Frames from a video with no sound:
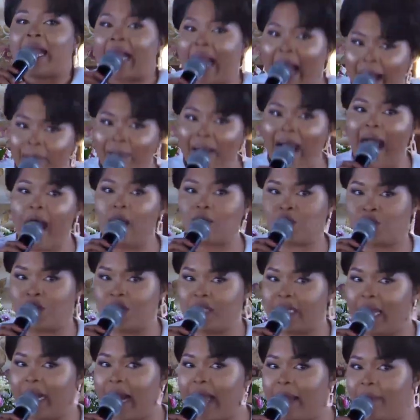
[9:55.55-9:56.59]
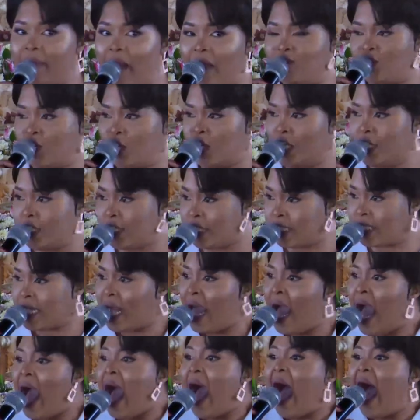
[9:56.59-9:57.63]
Come out in the name of Jesus.
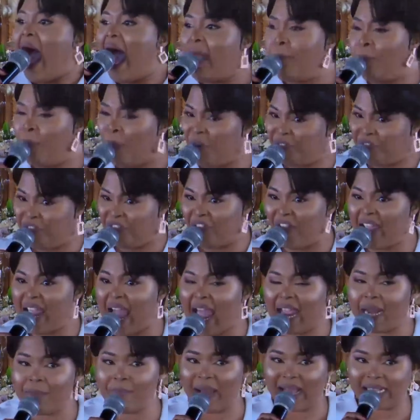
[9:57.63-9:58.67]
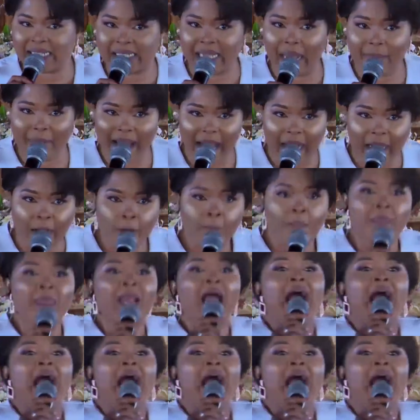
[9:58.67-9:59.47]
I put fire in my stomach.